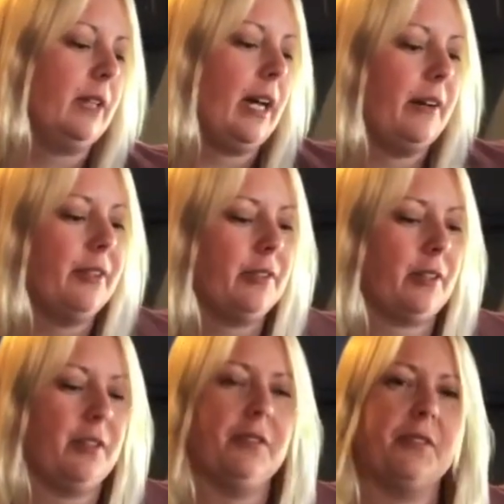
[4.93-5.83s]
novice,
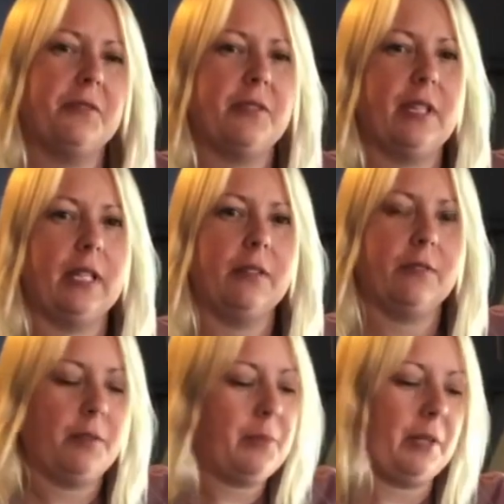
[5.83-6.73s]
all of those things.
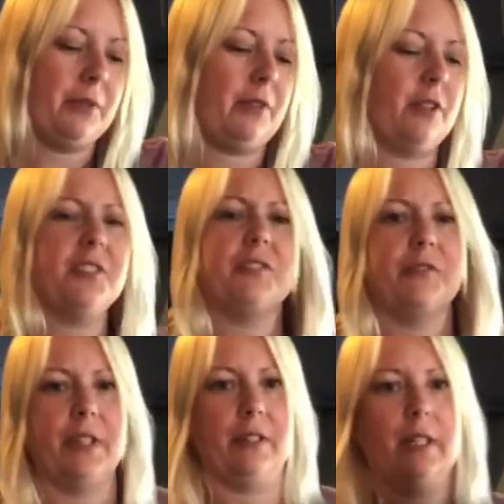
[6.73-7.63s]
Sometimes it's hard just
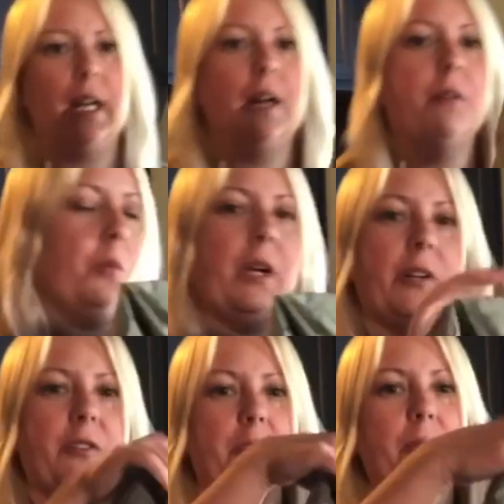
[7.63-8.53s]
figuring out where
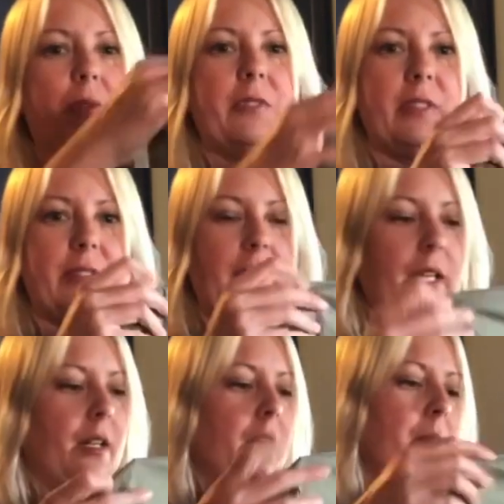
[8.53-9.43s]
you're supposed to
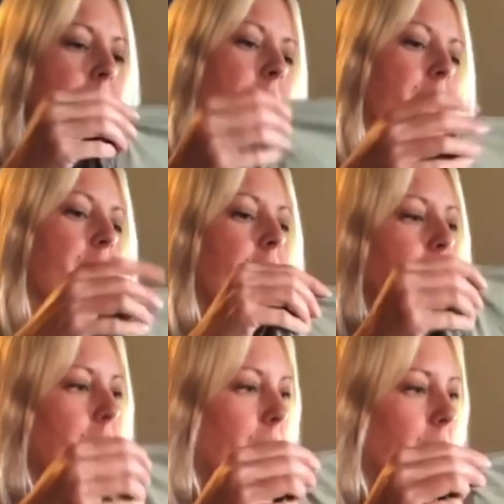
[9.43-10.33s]
sign up. So that's
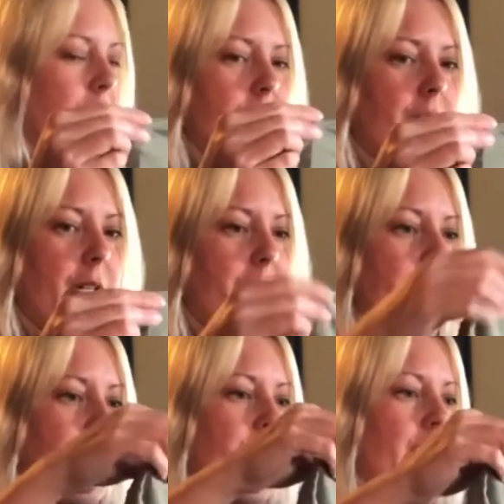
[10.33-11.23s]
what we're going to talk
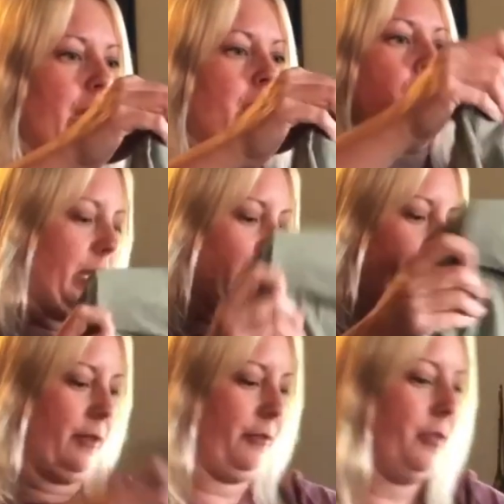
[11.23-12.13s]
about today. We have
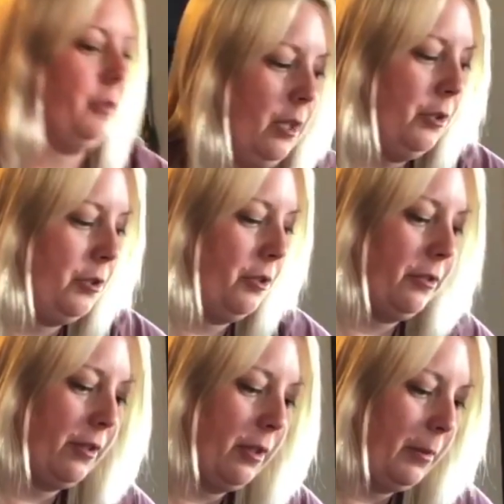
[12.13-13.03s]
a few
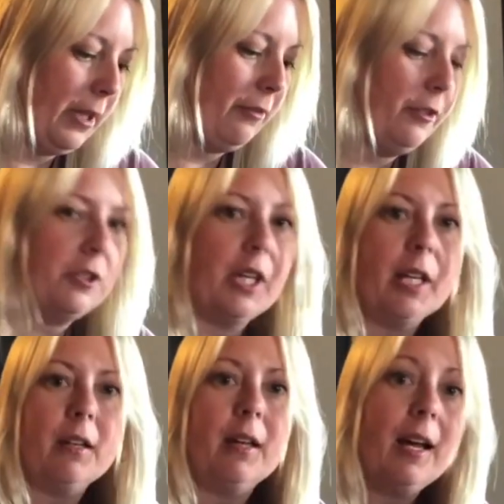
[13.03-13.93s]
shirts to make for
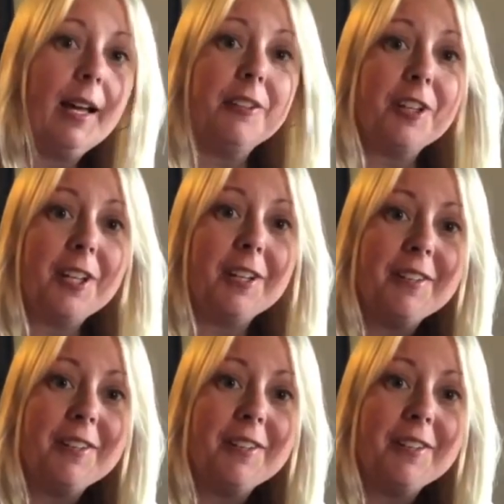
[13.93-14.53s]
Jen. Hi, Jen.